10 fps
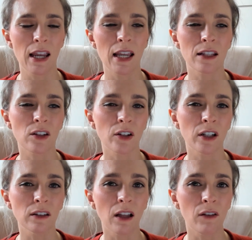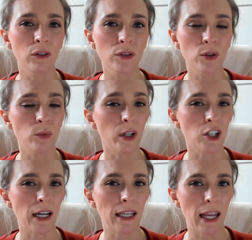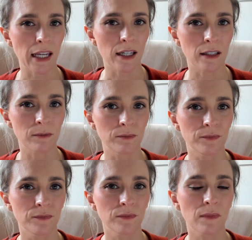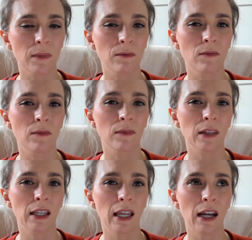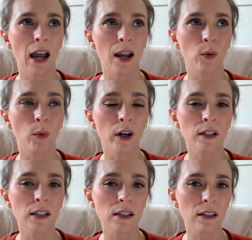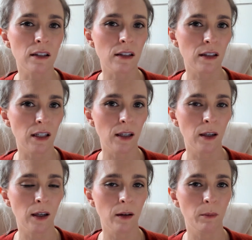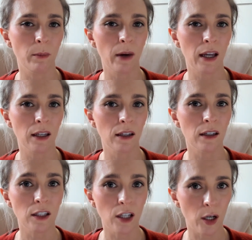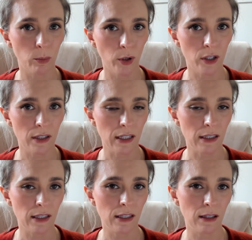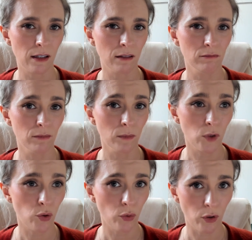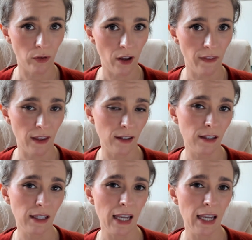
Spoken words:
is there a level to which I can? Can I work to still see my young person's truth on this?